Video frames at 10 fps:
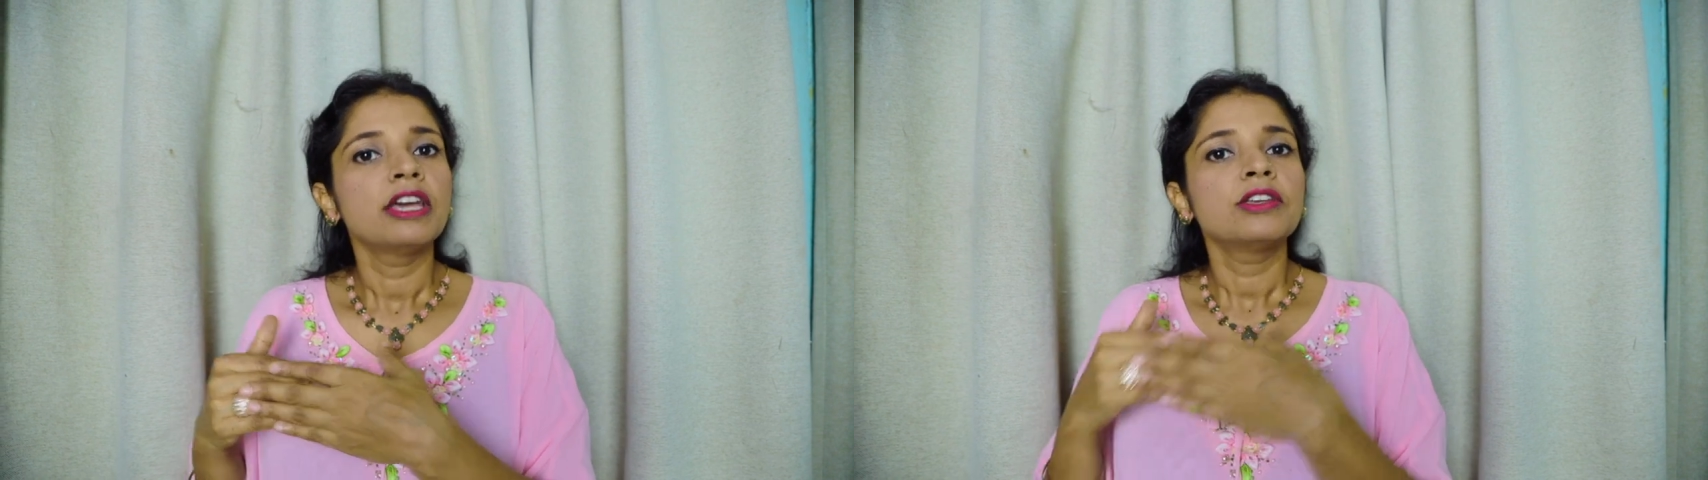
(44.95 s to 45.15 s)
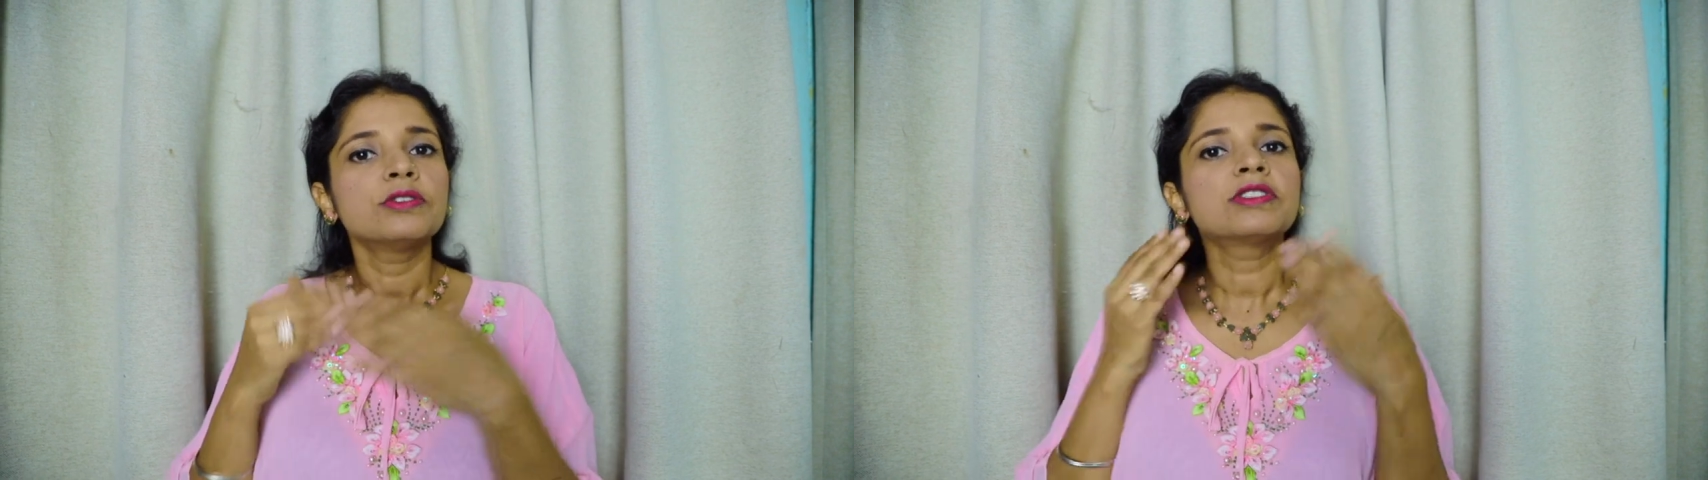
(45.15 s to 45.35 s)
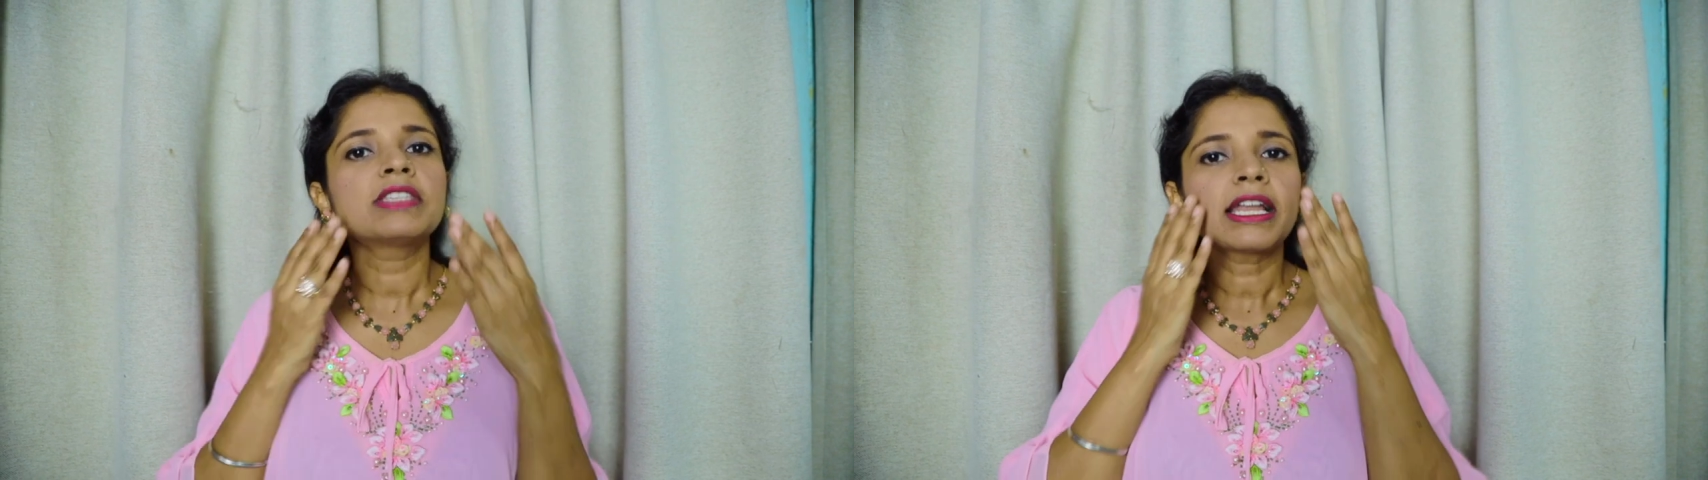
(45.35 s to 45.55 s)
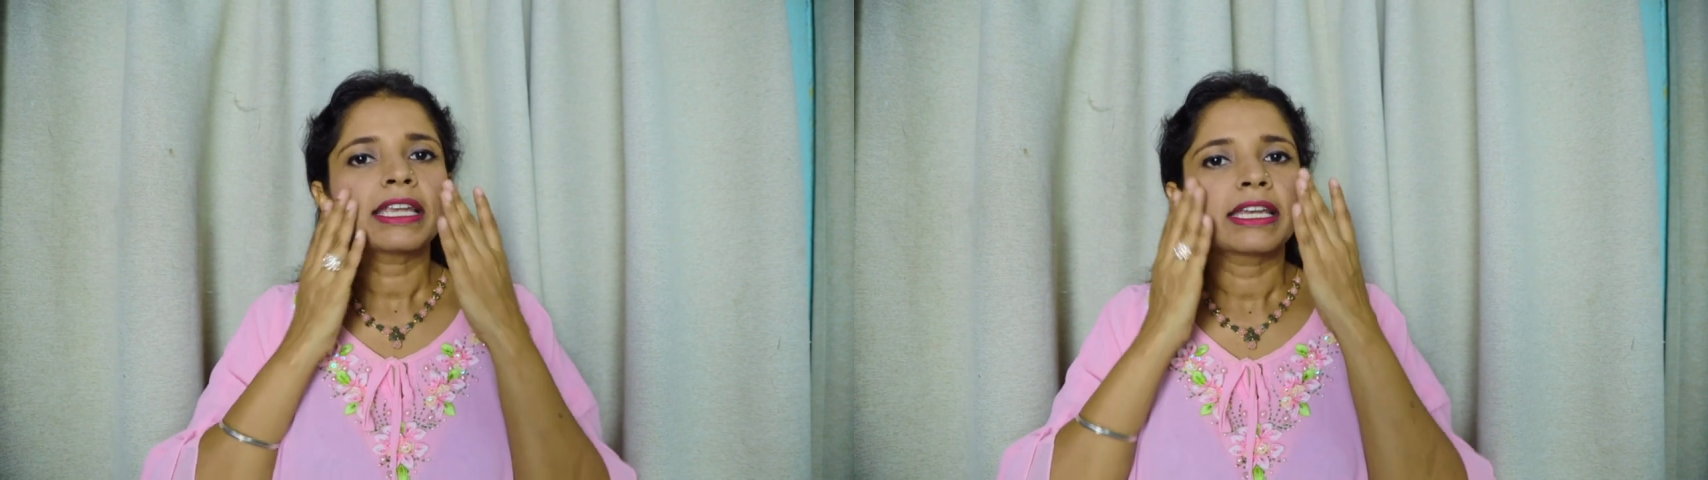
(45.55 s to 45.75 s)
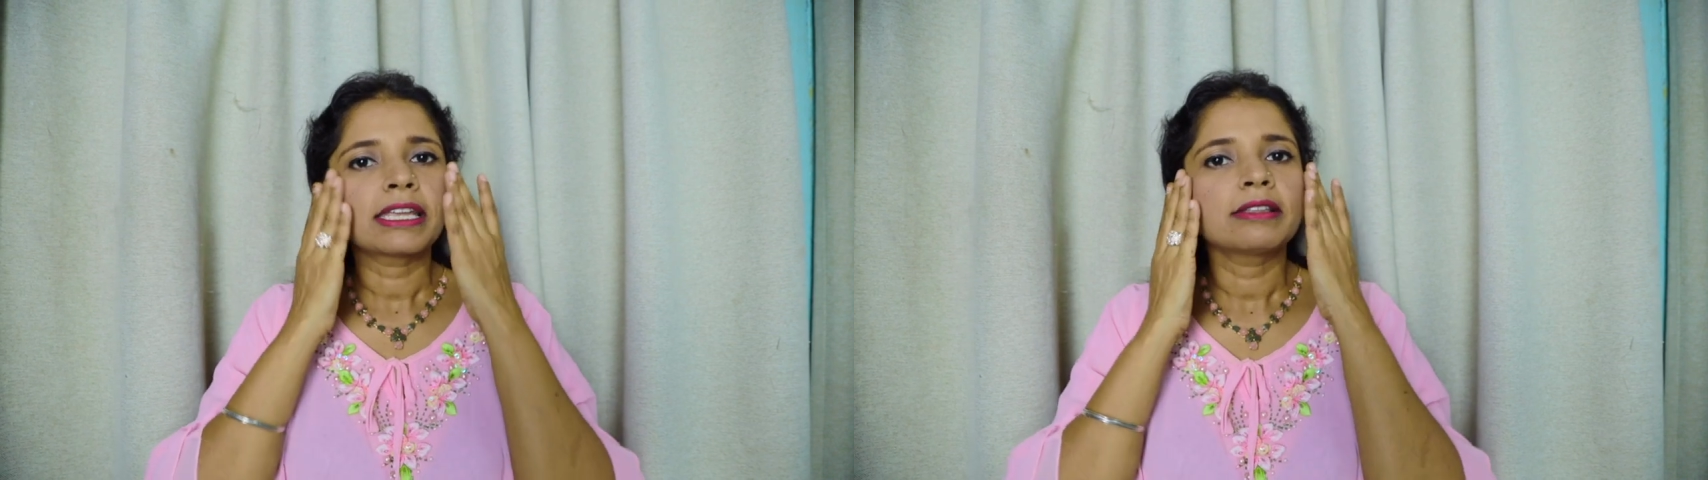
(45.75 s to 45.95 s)
you start
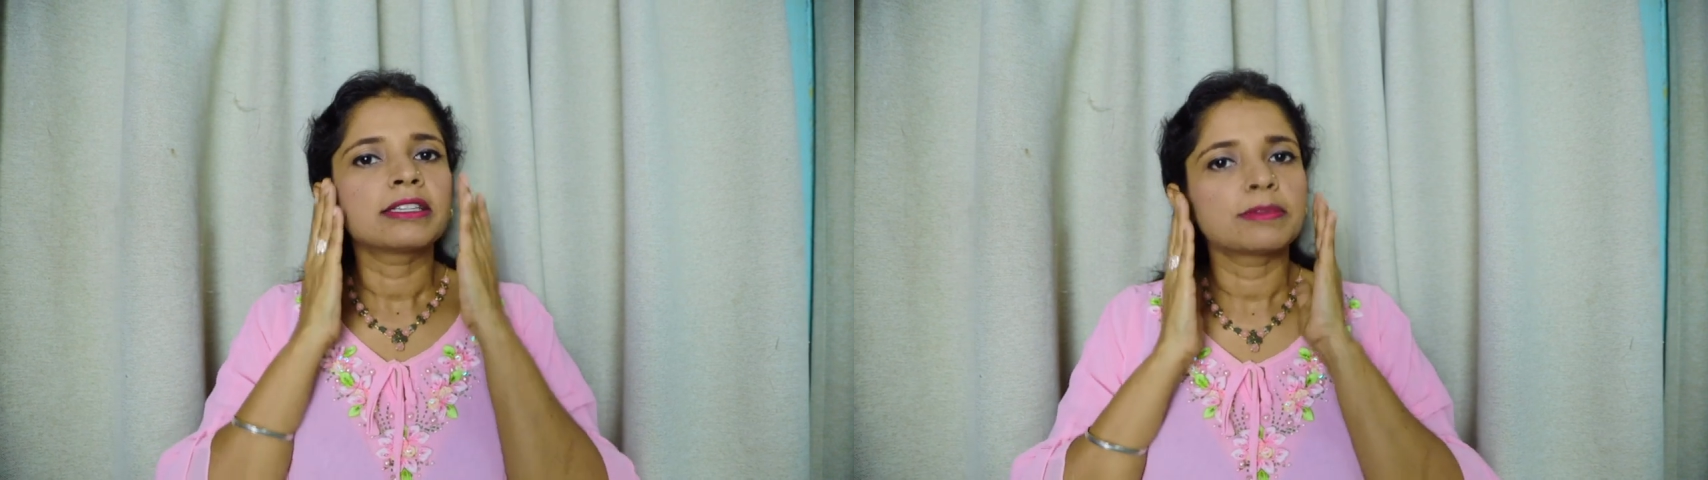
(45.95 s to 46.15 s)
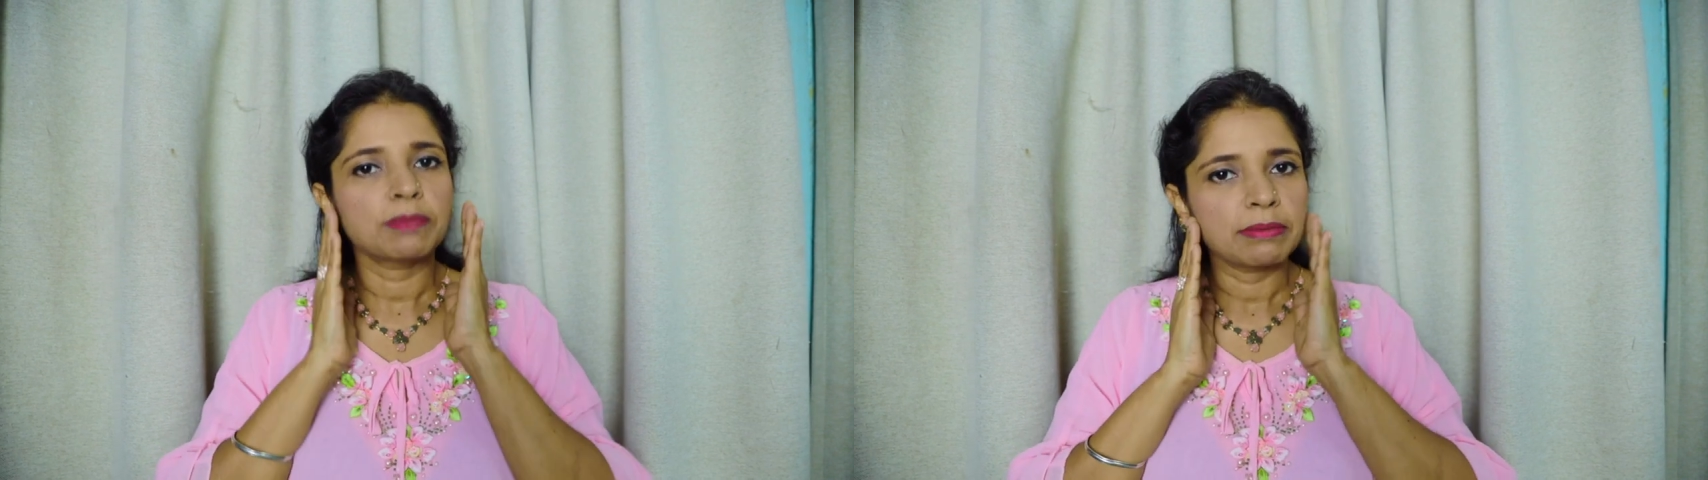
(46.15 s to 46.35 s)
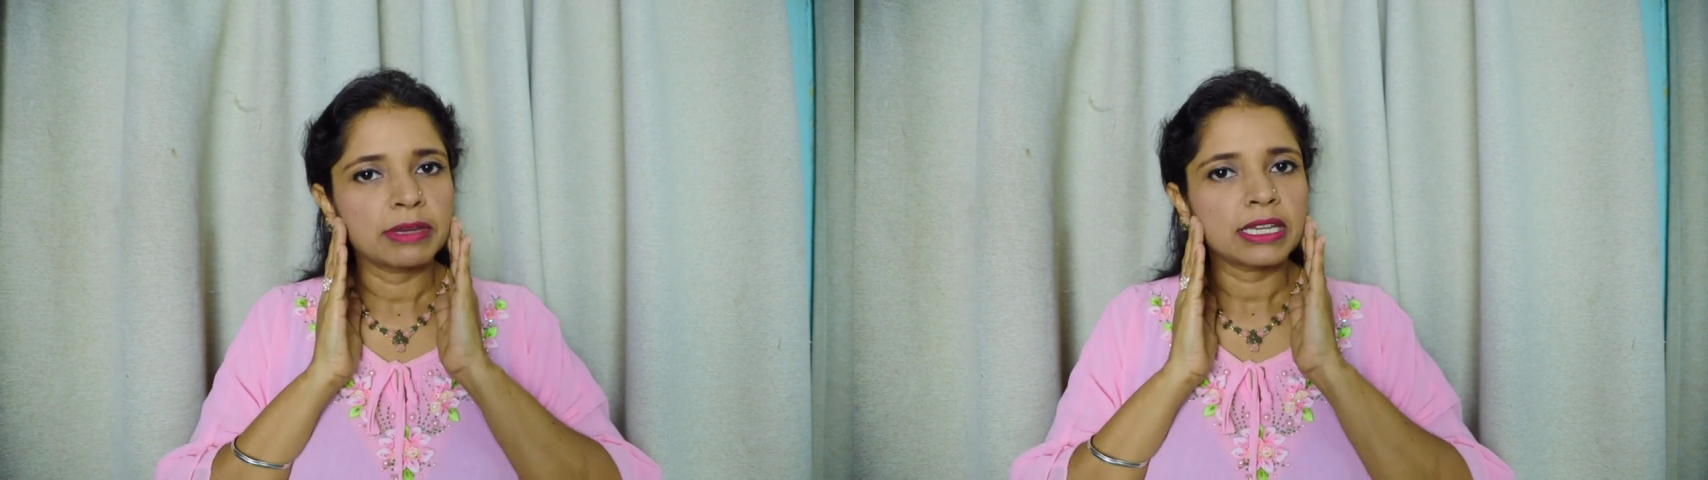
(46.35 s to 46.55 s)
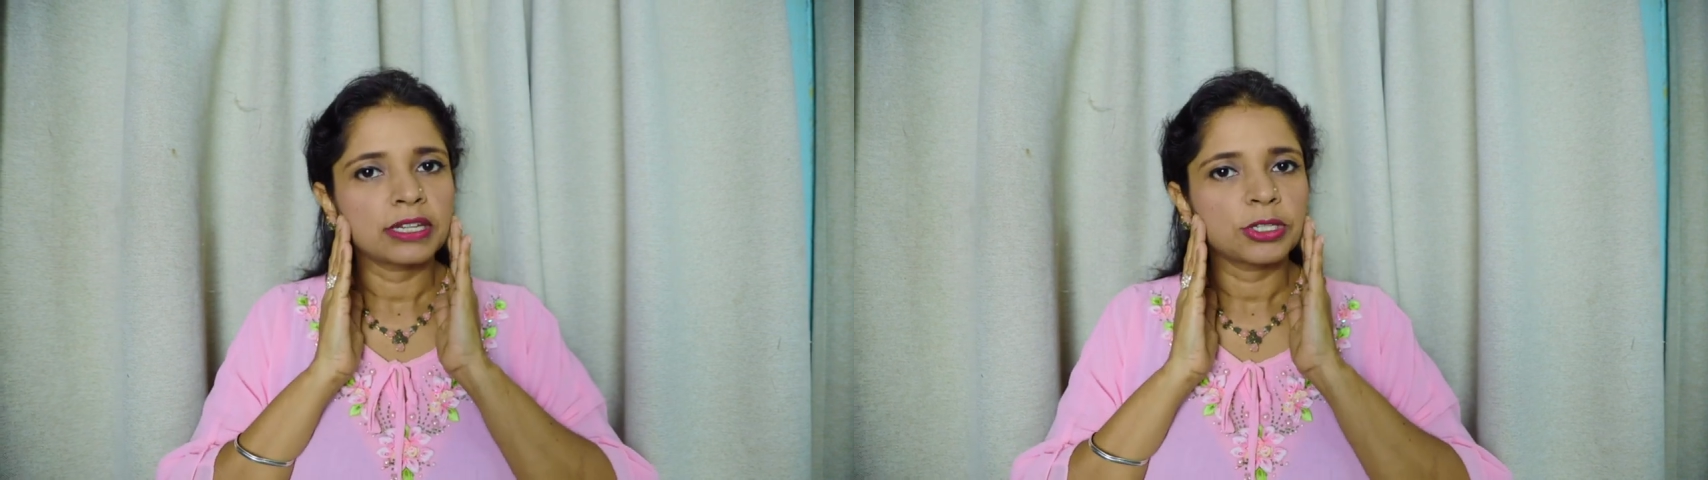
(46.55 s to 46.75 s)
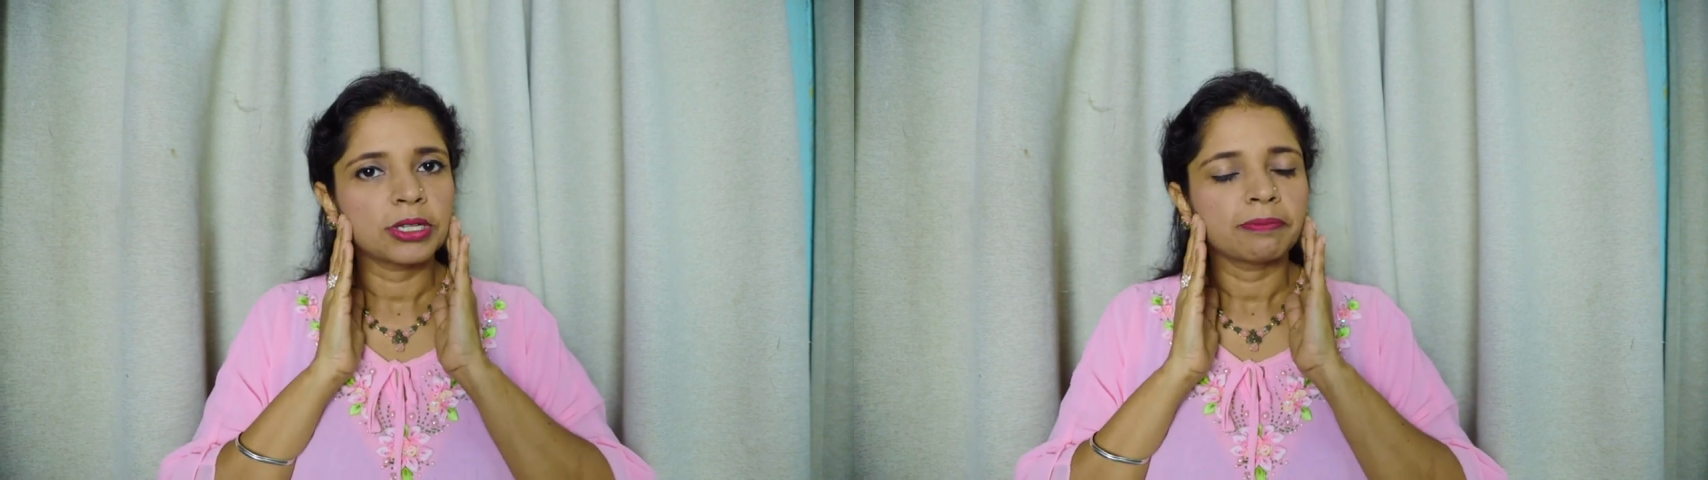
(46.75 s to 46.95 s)
getting this
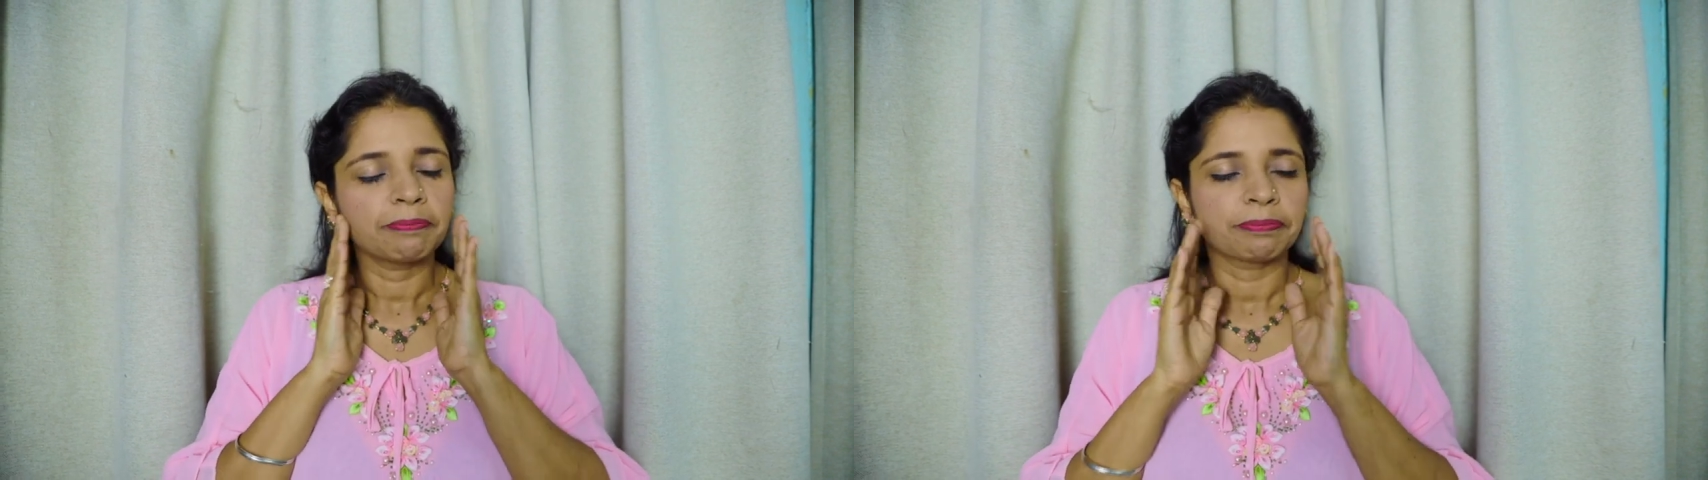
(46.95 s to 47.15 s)
pigmentation.